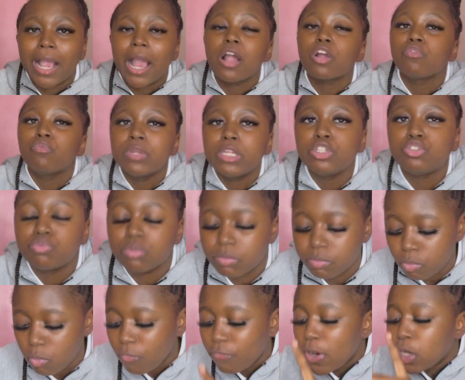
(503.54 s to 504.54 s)
I can really, what
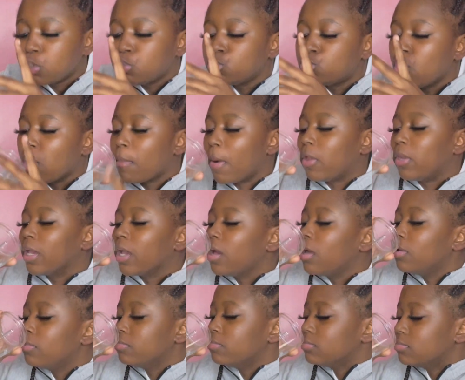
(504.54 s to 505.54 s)
the fuck are you talking about,
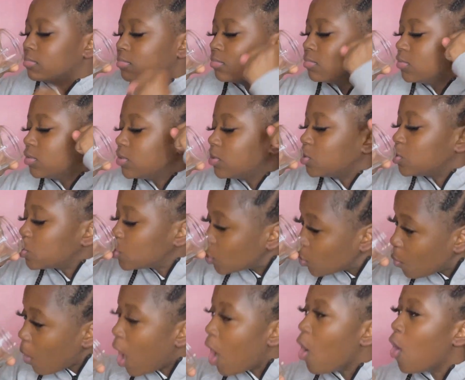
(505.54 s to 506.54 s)
nigga?
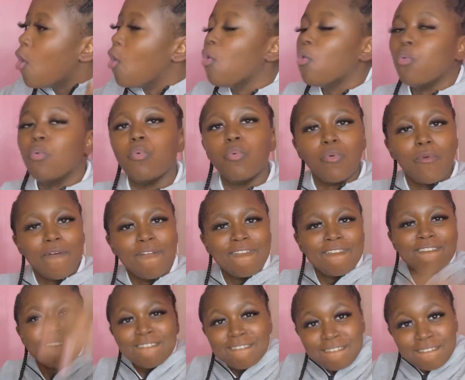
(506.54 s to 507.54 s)
Whoa. What the
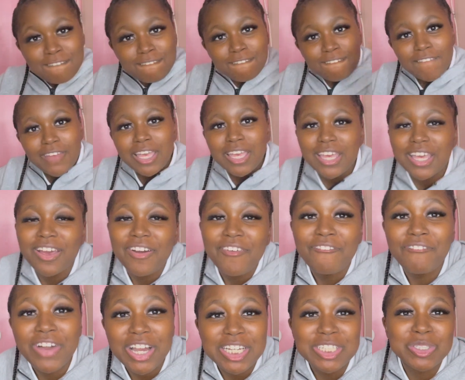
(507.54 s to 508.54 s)

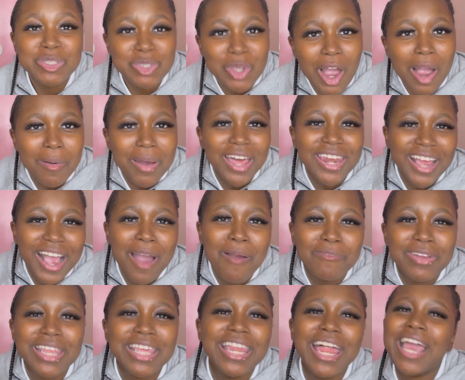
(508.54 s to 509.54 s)
fuck are you talking about, nigga? I'm
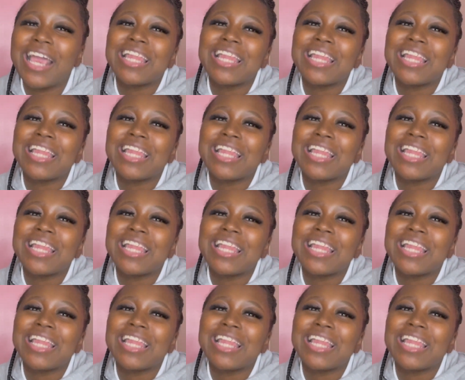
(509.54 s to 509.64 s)
really like